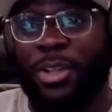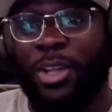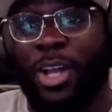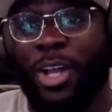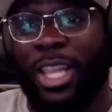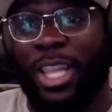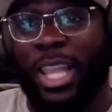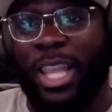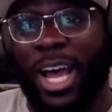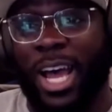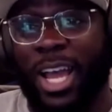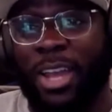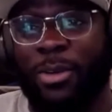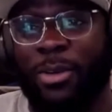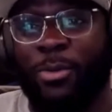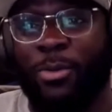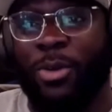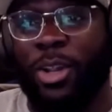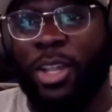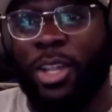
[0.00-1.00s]
a lot
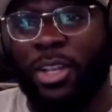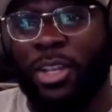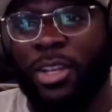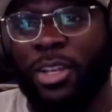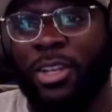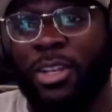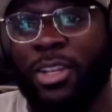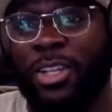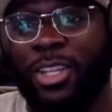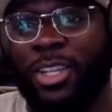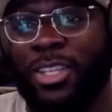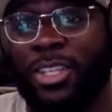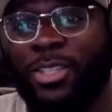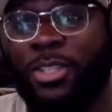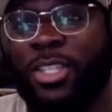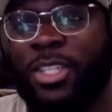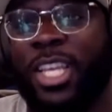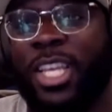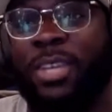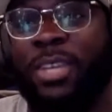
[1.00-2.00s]
when
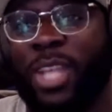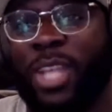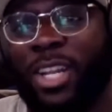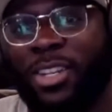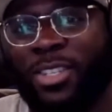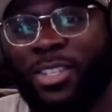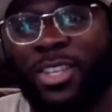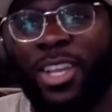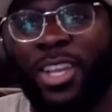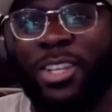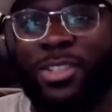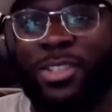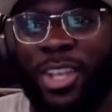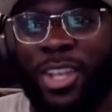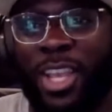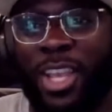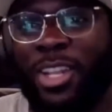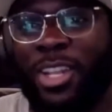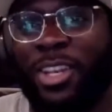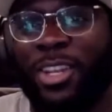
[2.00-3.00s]
teams like the Saints
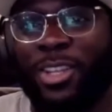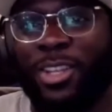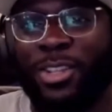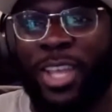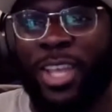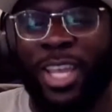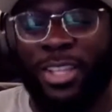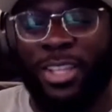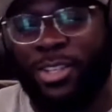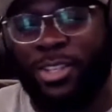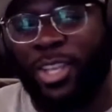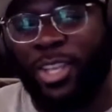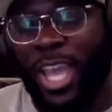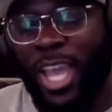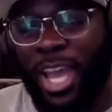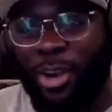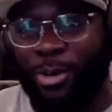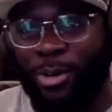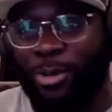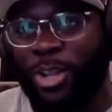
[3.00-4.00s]
and
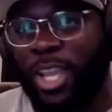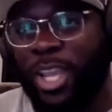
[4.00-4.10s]
Seattle,